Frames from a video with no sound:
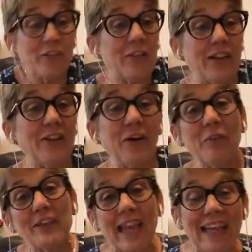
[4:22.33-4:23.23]

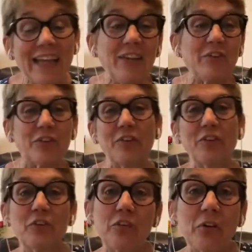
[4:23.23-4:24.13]
Gay Hendricks, it's
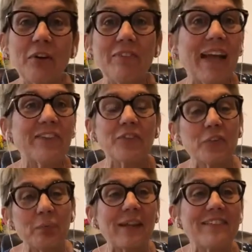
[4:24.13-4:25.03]
your zone of
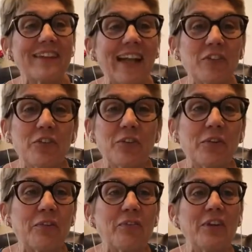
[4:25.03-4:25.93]
excellence, but it's not your
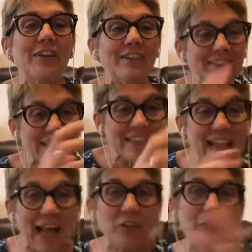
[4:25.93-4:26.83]
zone of genius.
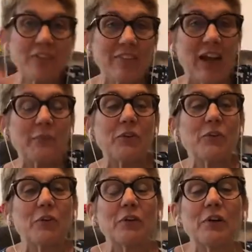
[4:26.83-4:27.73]
Now's the time to
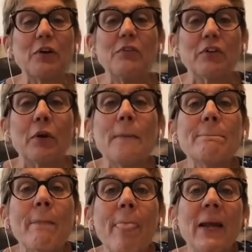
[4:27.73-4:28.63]
turn it over.
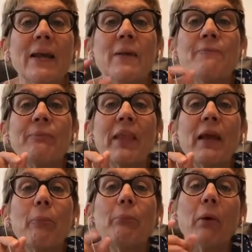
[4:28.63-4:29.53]

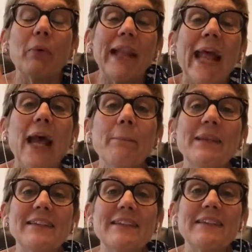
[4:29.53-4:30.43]
But what
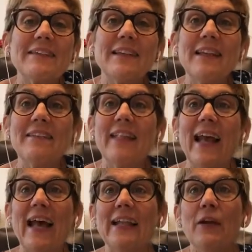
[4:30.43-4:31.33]
happens is
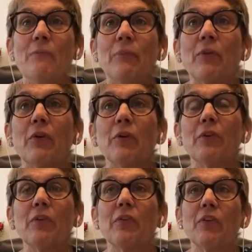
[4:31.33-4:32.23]
that
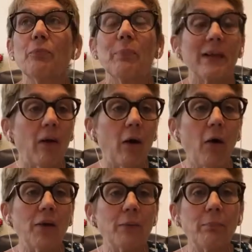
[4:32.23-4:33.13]
there's this
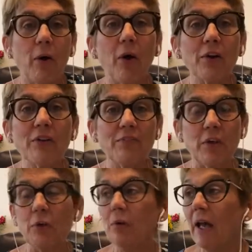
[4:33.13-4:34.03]
big-hearted part of
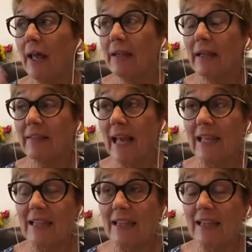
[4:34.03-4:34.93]
you
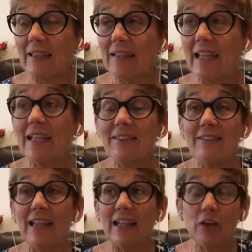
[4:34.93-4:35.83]
that thinks
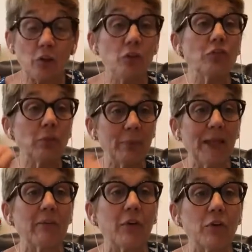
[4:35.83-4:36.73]
that you should be
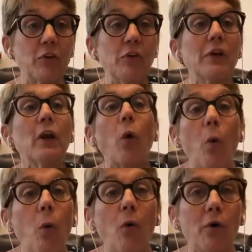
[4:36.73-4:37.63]
able to do it,
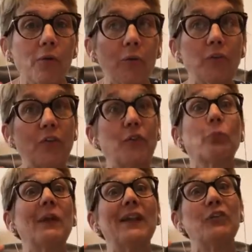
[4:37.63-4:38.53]
or there's this
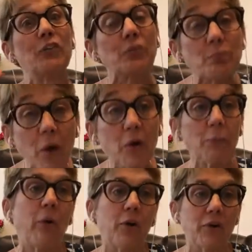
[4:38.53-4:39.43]
really
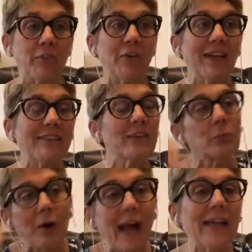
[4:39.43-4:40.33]
smart part of you that says,
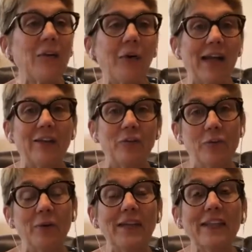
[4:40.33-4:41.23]
well, I know how to
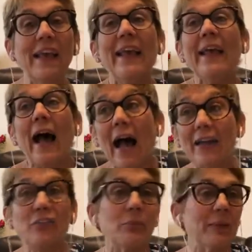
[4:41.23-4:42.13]
do it.
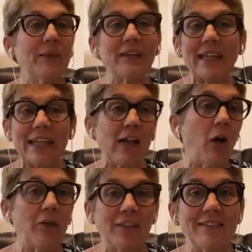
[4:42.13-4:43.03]
I should be able to get
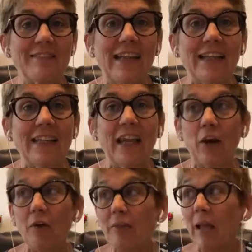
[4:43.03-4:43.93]
all of this taken
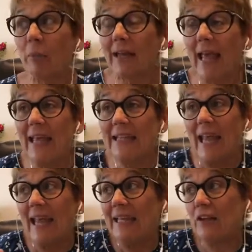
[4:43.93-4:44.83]
care of.
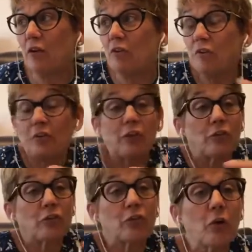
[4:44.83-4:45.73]
And you just get
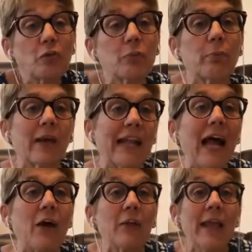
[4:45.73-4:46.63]
so spread
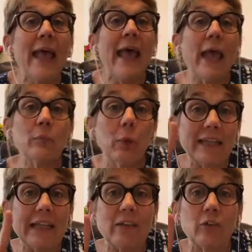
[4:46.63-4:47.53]
out. And
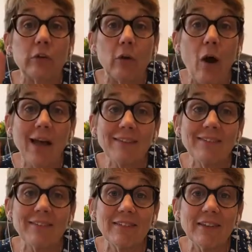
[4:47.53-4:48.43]
what gets
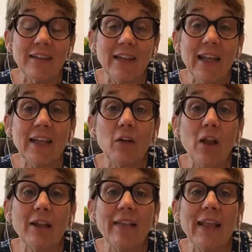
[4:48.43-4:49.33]
lost in
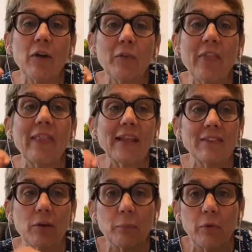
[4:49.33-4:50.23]
all of that are the things
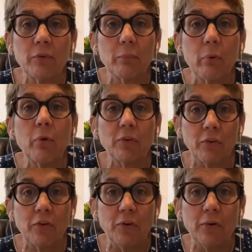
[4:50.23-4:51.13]
that are most important
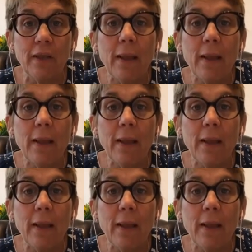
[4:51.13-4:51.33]
to you.